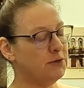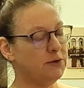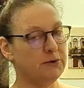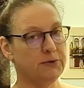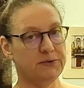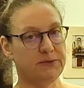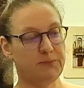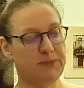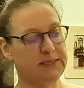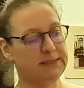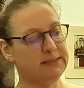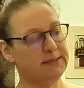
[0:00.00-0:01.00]
So the
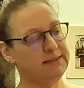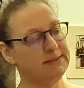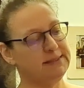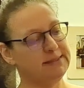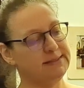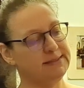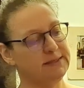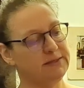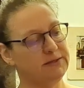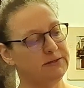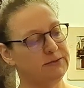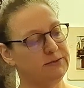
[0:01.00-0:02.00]
pizza is
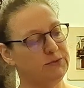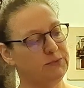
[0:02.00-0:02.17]
considered